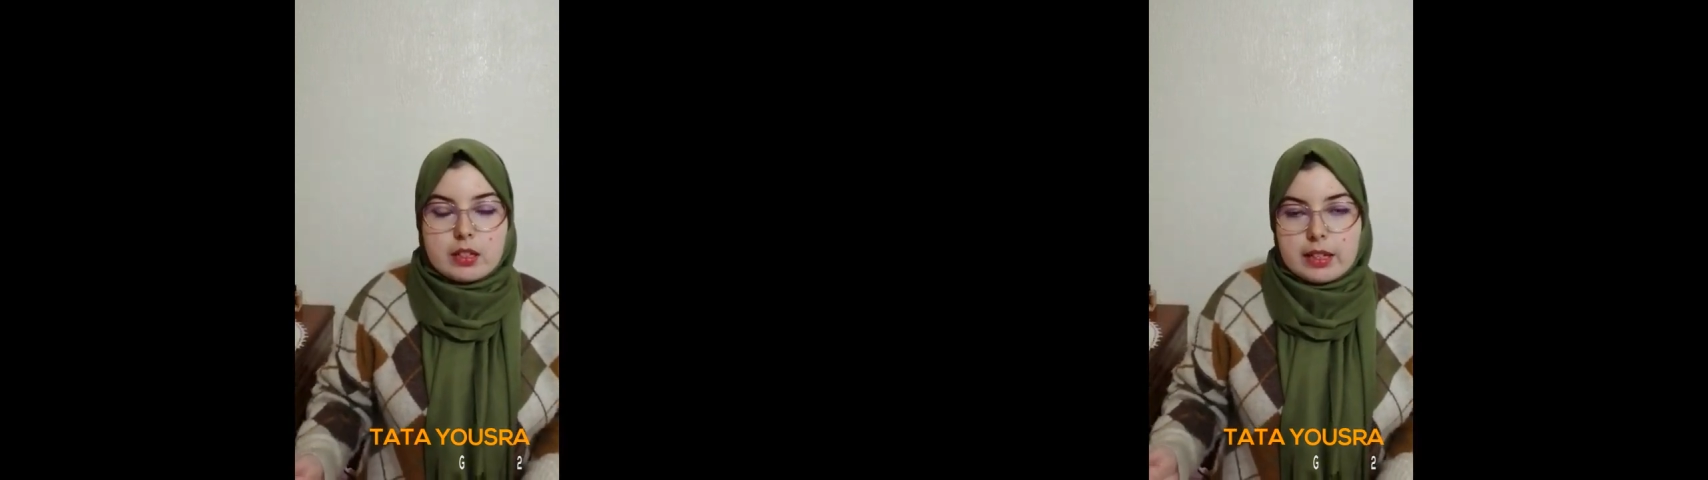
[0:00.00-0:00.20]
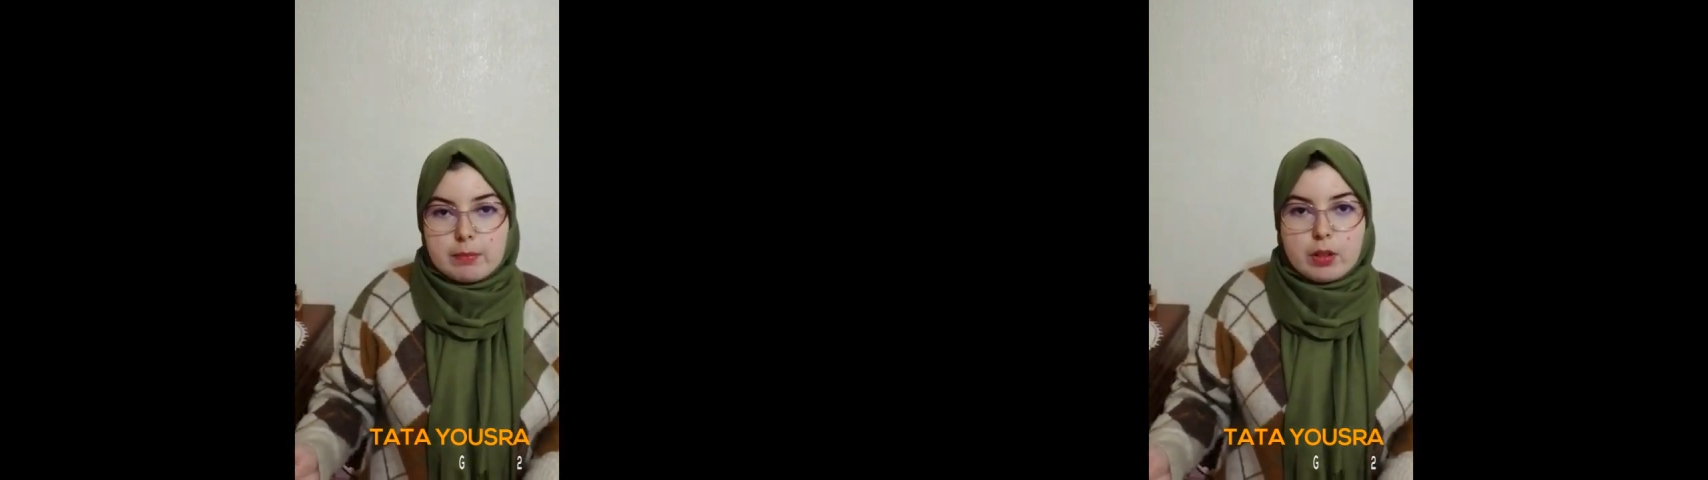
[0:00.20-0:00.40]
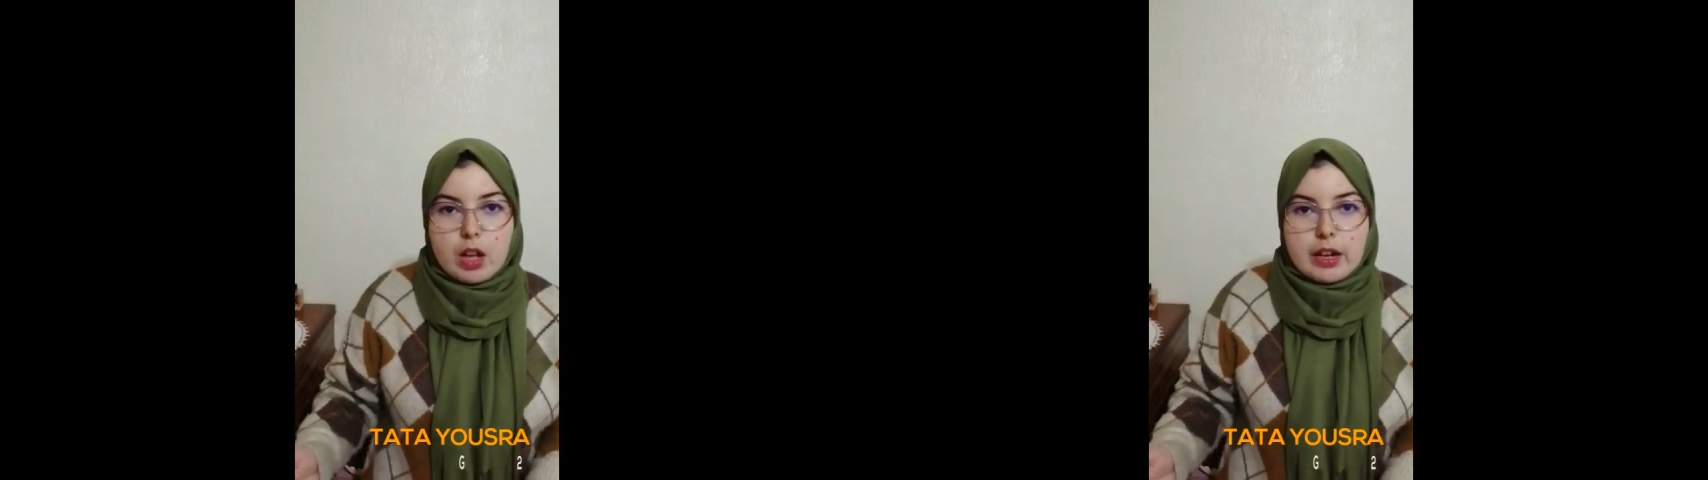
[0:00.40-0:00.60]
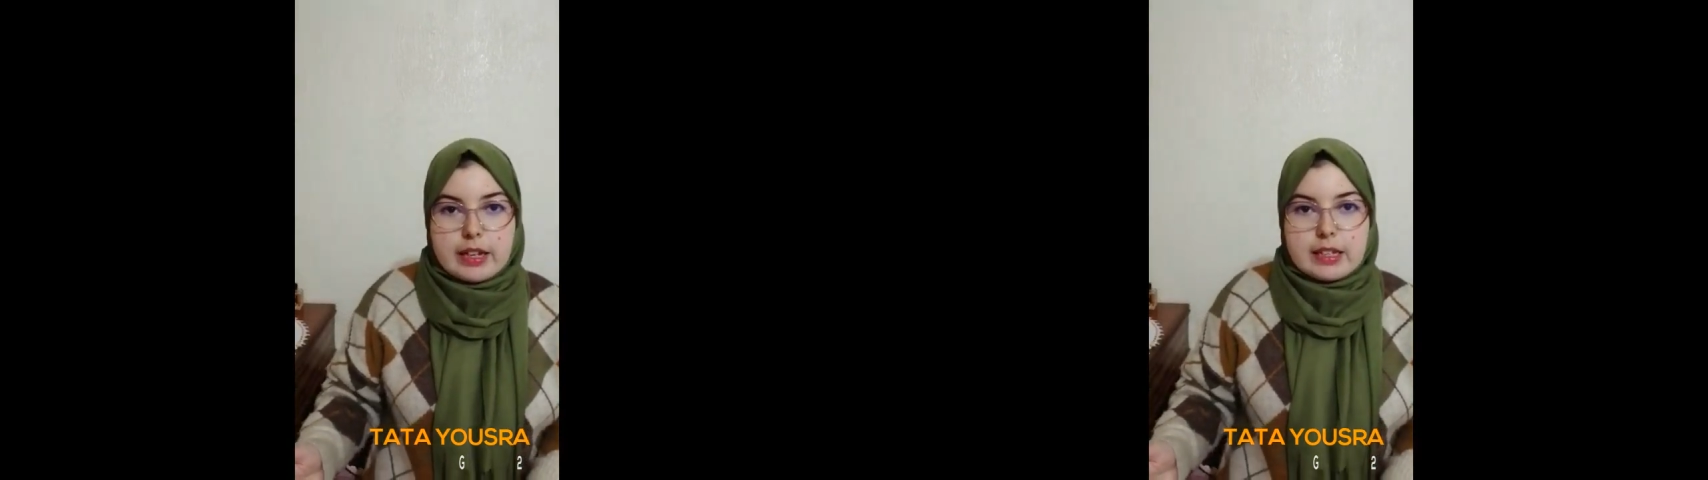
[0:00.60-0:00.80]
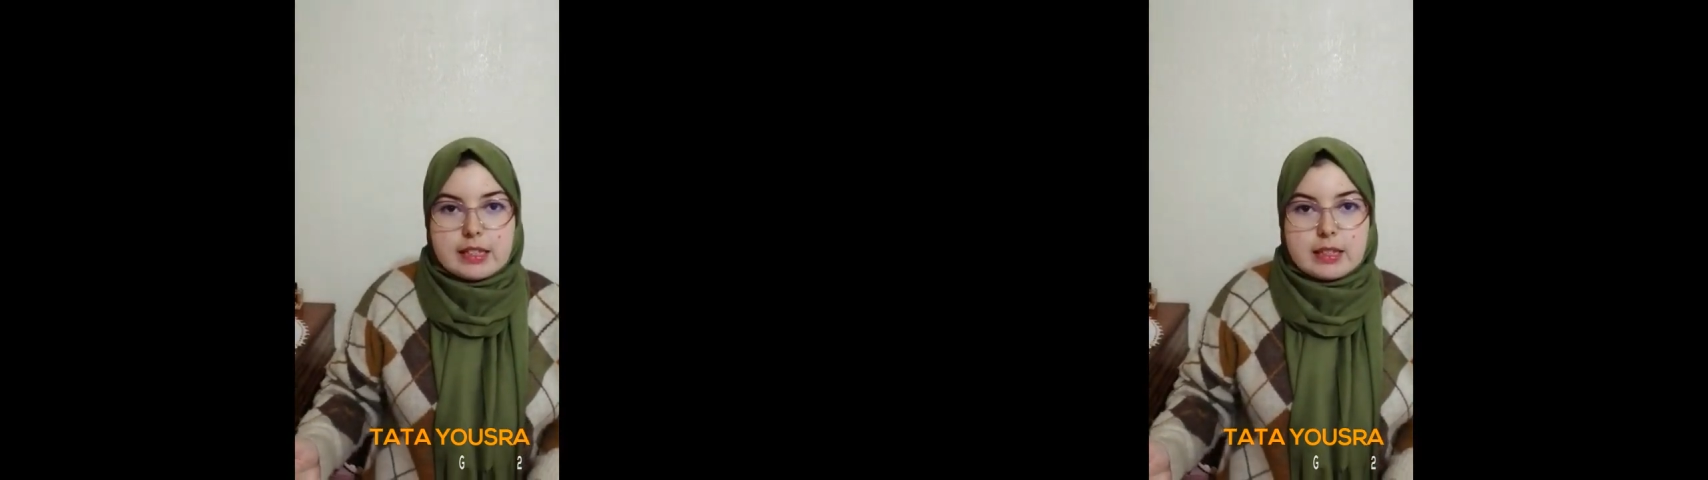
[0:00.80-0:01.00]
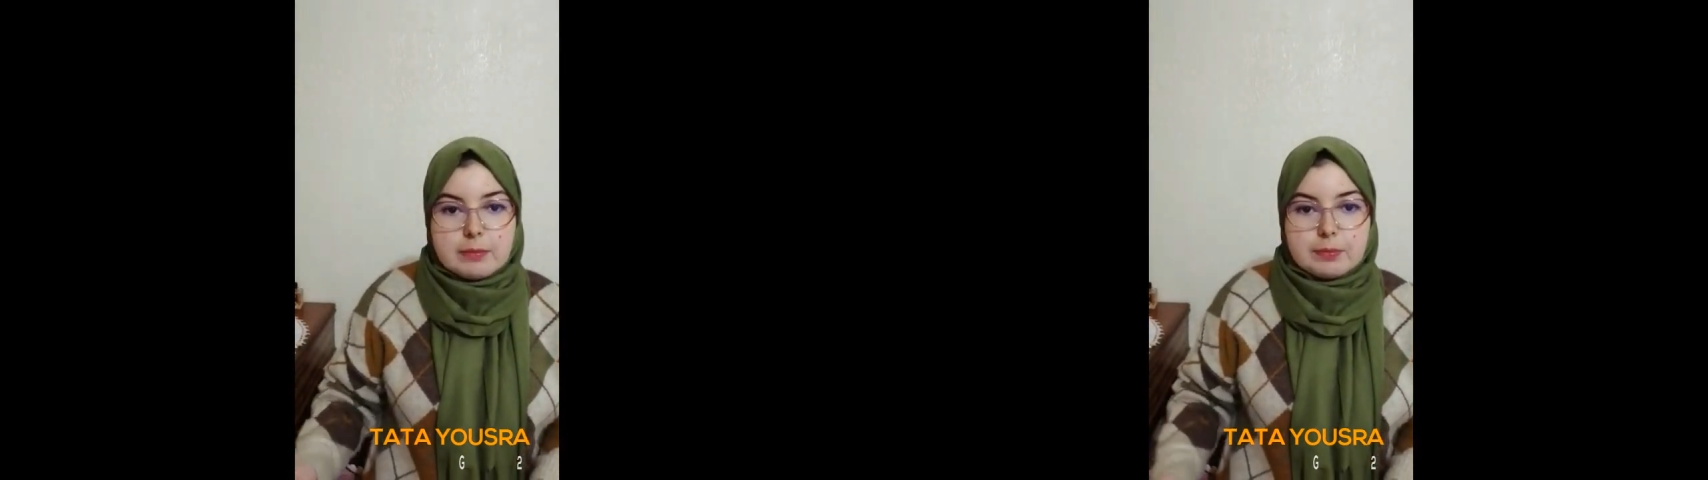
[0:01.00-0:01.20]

employees,